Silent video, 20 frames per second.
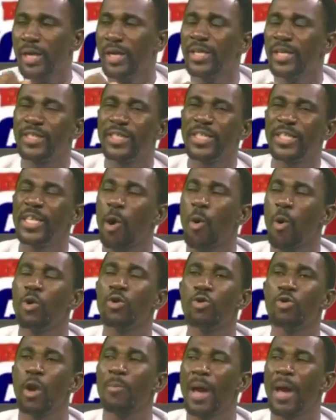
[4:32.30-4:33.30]
inti ye wo
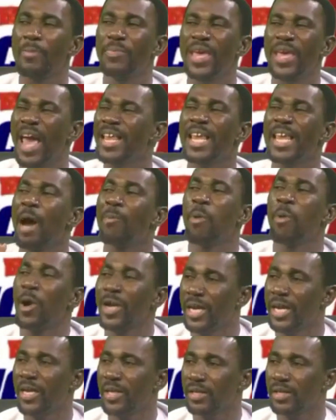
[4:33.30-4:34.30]
nioma bi anya
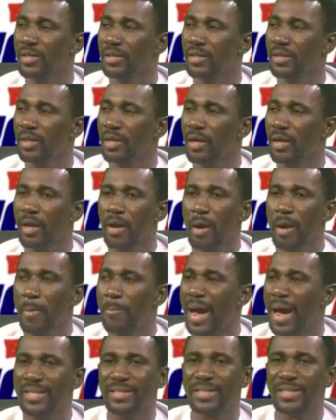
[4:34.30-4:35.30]
bone
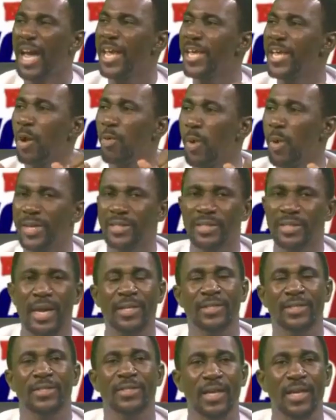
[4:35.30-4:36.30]
but e ye weight e
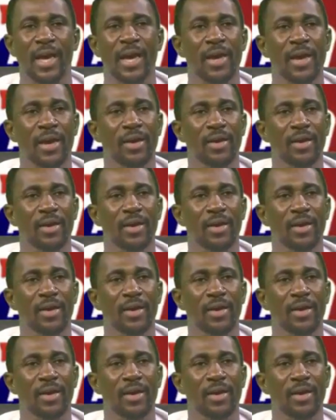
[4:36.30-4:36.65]
te say